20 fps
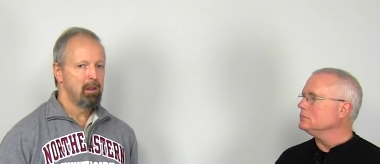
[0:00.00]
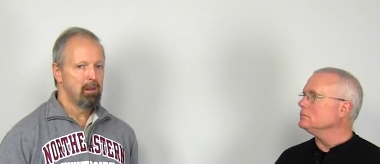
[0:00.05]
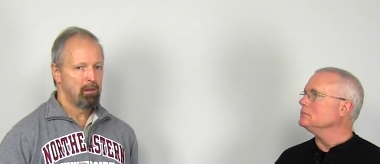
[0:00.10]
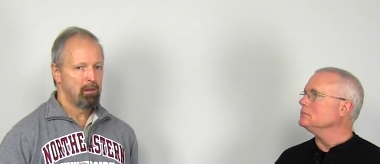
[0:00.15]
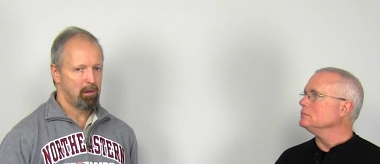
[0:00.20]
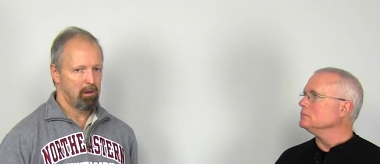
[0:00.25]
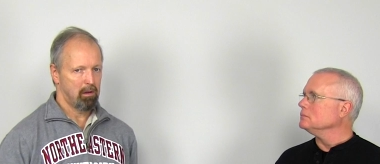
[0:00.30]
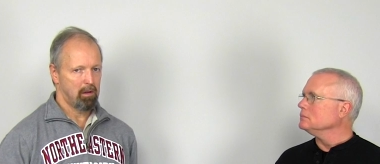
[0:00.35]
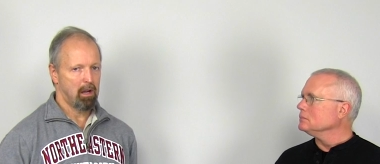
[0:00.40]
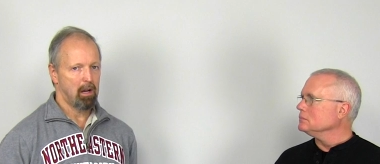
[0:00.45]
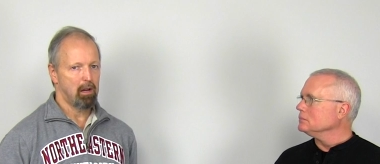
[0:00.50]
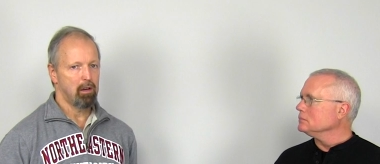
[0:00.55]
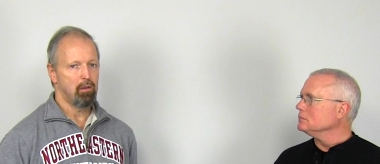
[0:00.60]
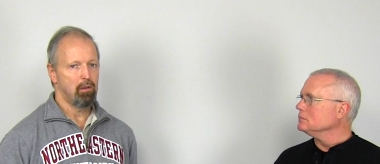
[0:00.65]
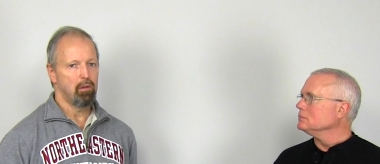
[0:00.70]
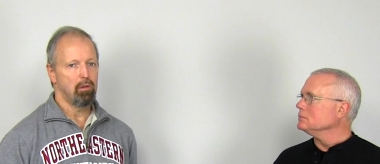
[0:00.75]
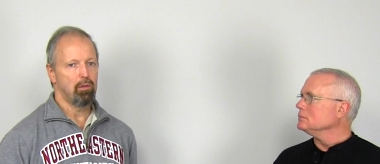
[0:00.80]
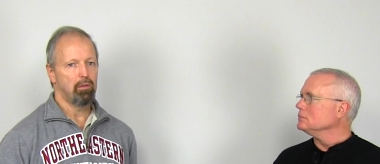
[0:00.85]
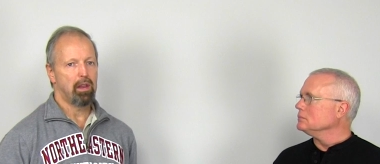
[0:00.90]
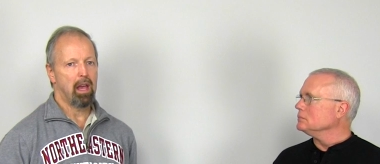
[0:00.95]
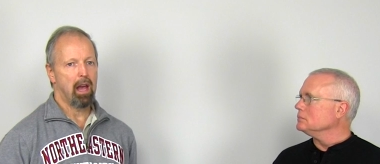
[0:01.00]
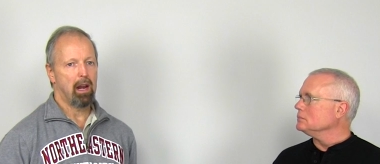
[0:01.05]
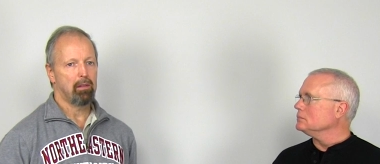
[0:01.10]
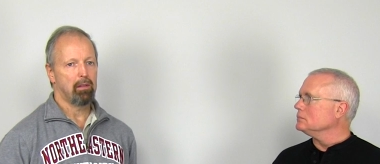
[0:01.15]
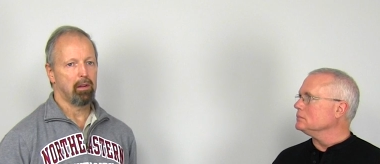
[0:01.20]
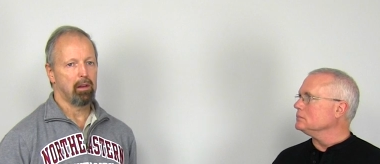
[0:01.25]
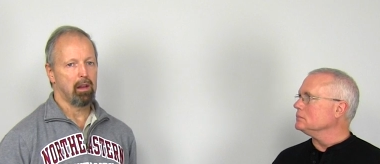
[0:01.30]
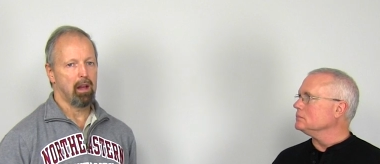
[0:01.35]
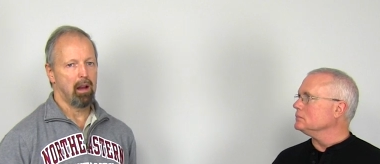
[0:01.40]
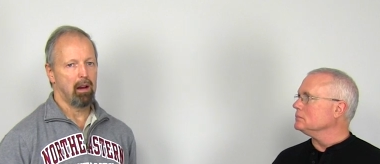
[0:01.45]
Speaker 1: So you've got to use that as
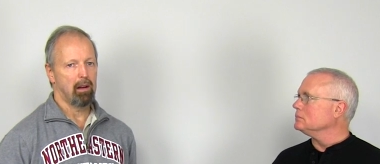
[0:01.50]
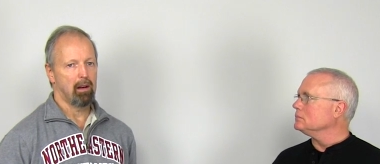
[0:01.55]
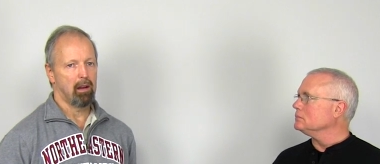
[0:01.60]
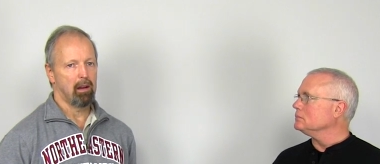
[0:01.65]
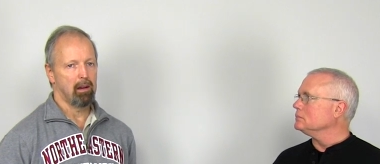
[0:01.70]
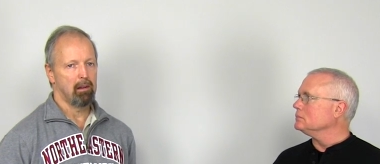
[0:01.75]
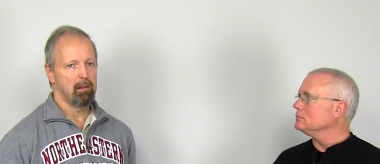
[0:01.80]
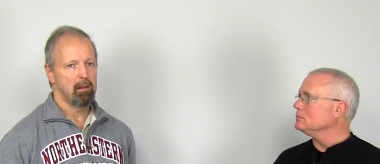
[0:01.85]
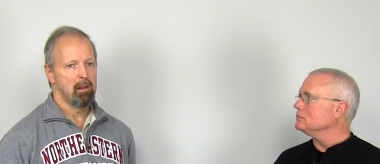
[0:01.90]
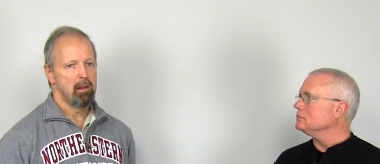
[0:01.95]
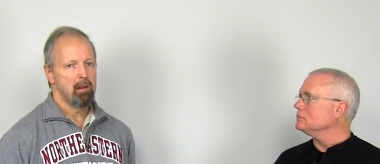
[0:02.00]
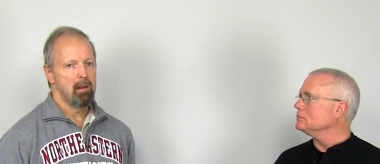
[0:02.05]
a guideline.